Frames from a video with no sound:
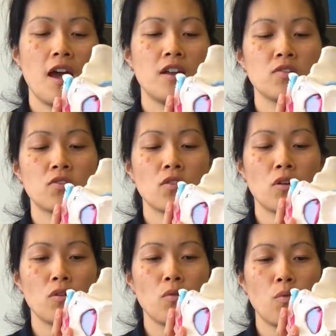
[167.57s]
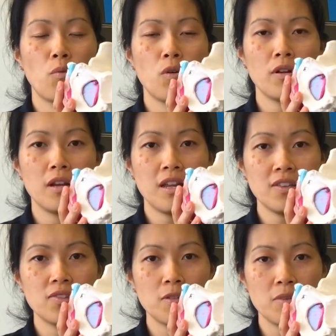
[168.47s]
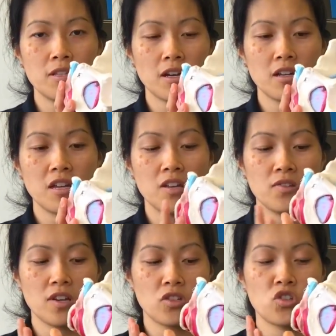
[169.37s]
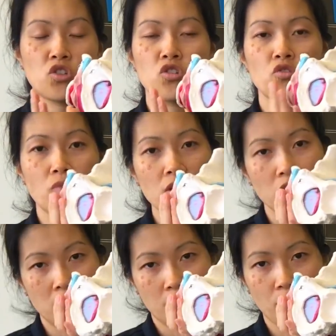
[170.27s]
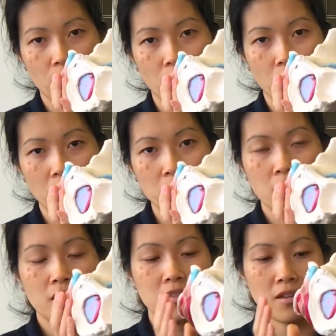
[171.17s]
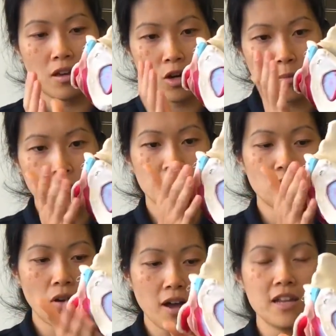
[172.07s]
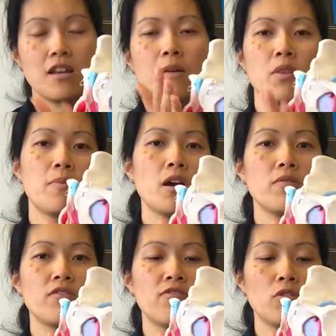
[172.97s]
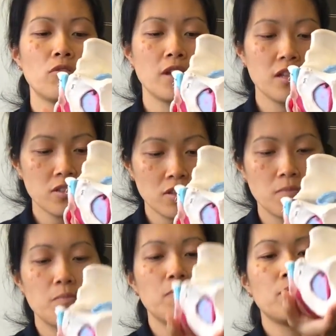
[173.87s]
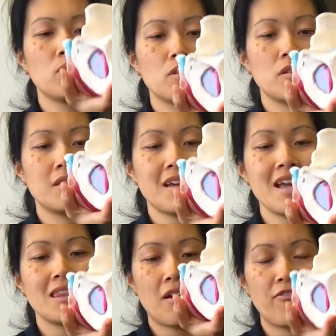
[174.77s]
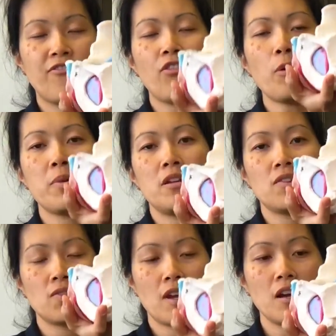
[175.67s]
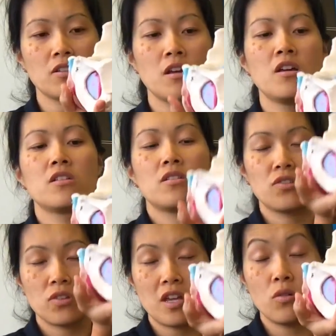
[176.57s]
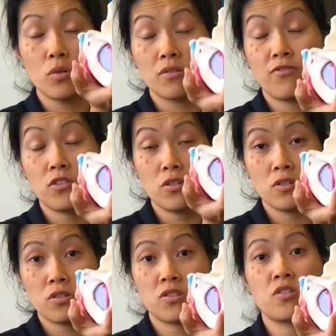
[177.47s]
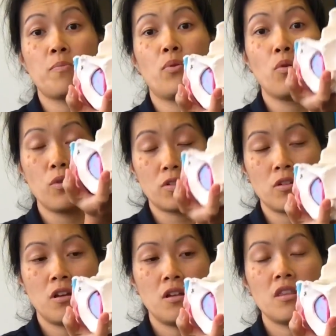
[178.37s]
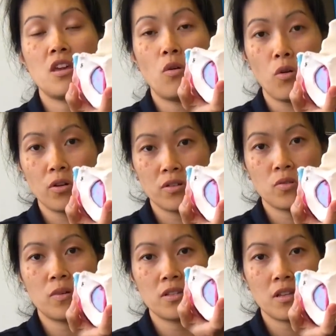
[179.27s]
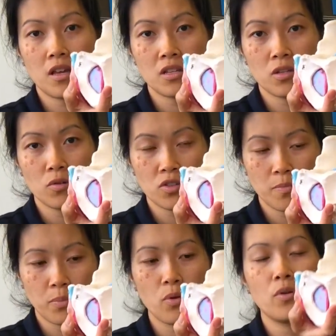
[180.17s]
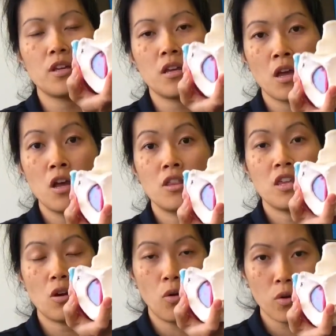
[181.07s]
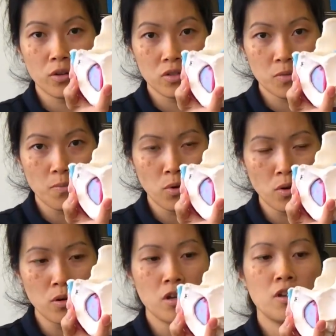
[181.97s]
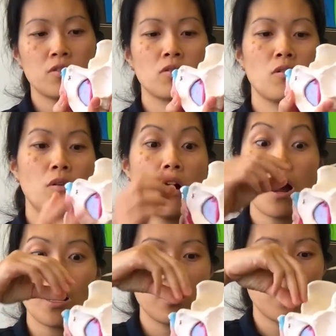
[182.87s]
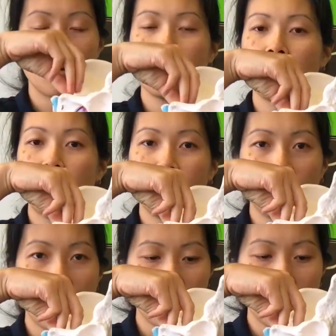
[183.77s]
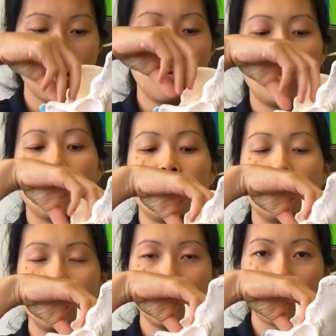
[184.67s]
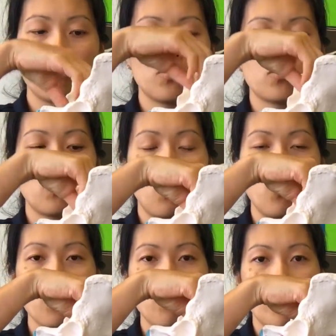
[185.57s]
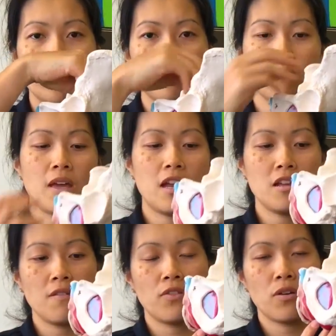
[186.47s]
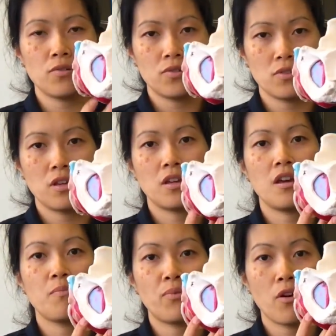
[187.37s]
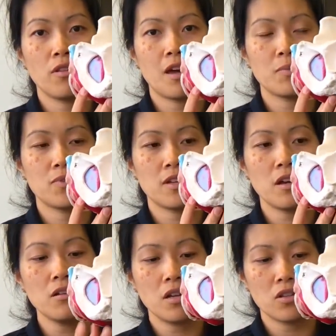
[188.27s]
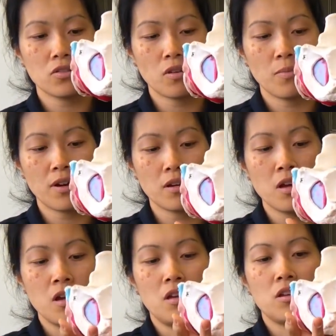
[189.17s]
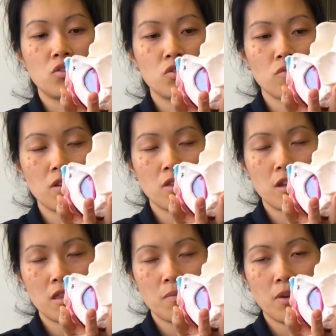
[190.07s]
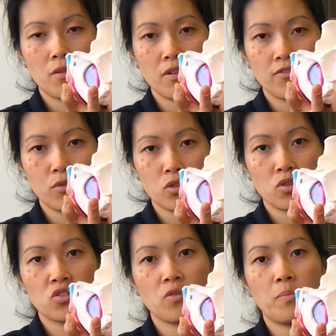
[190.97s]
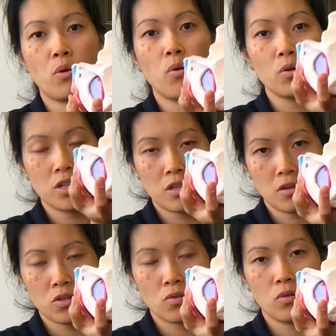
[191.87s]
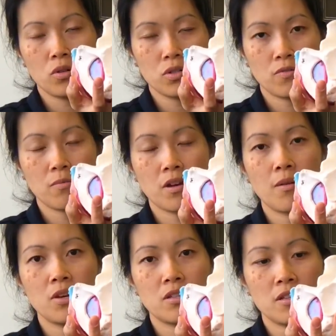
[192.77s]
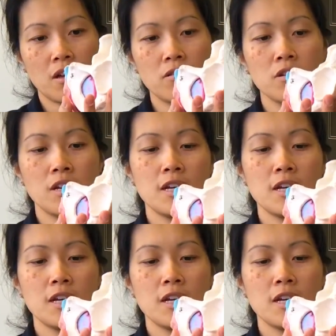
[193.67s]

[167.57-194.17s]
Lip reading: And so what needs to be done is a strengthening program to help tighten up the pelvic floor again, to take that floppiness out, in order for you to support the organs once again. So it's supporting the organs more. So either the bladder, the uterus, or the rectum, any of those can prolapse down. And so by strengthening the pelvic floor, you're supporting those organs from coming down.